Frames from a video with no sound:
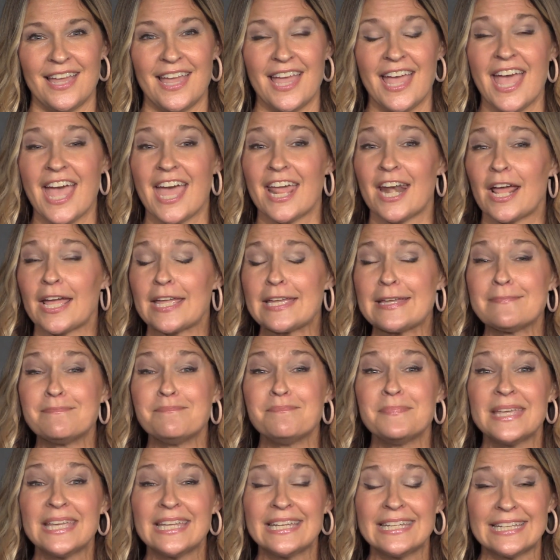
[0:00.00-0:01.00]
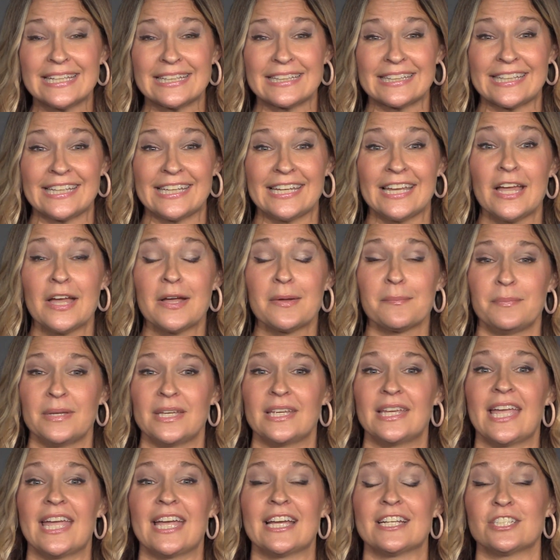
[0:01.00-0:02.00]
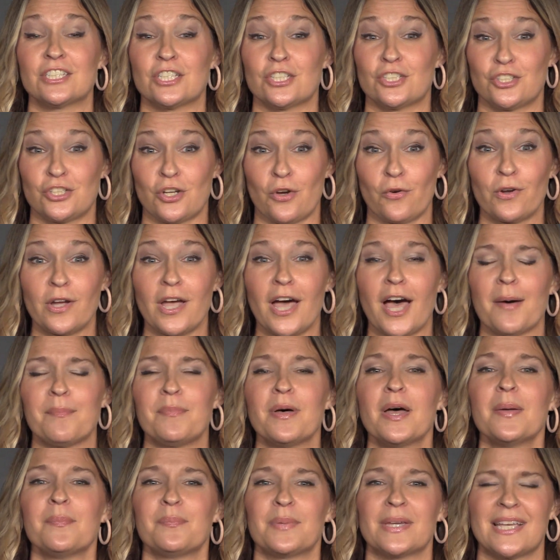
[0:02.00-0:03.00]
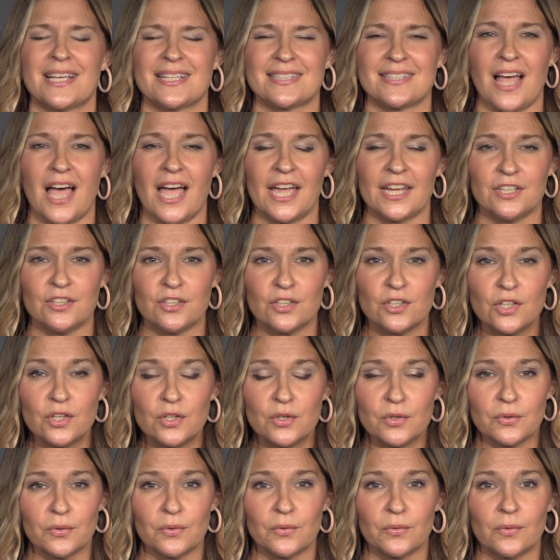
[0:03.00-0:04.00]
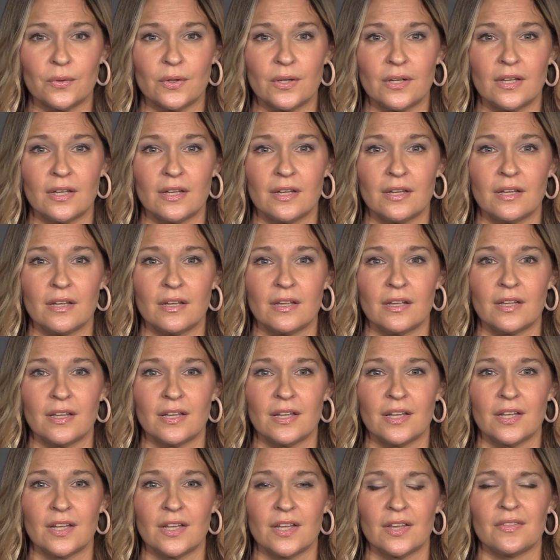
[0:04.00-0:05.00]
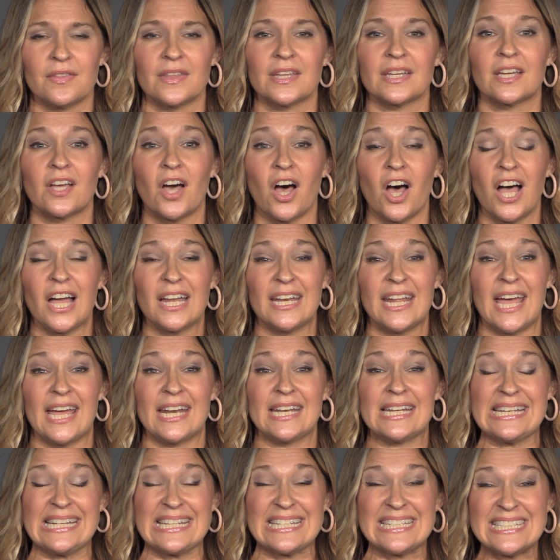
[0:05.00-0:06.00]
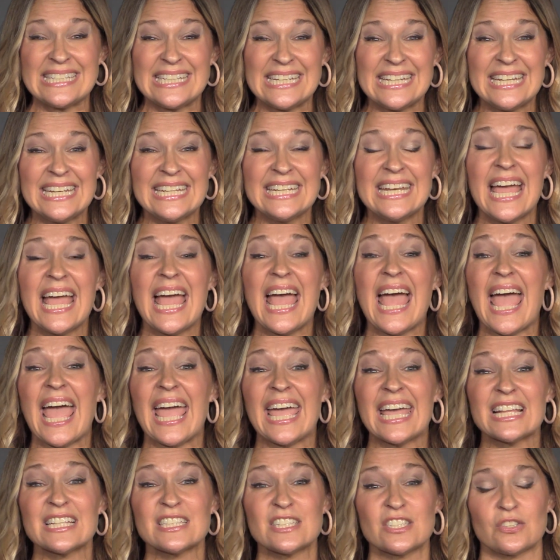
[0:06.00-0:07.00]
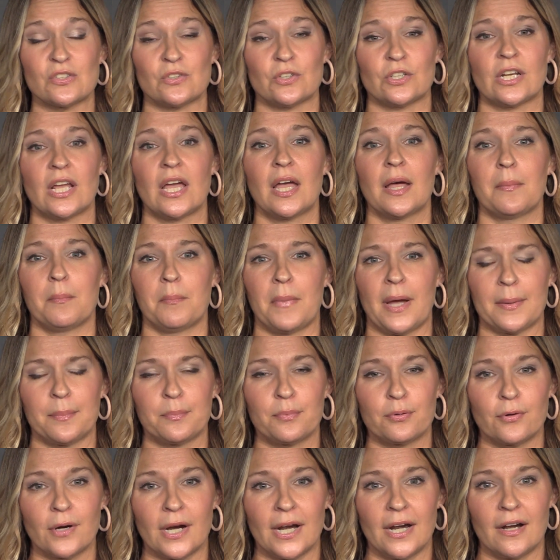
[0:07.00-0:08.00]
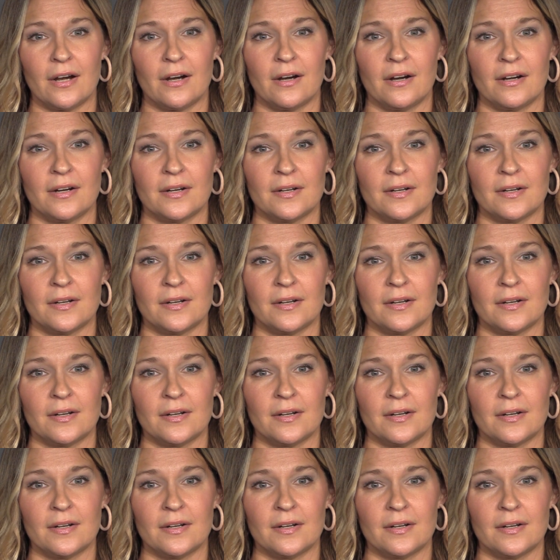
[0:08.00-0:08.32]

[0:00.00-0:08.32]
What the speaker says: And I immediately began to choke up because I knew that God had indeed answered my prayer.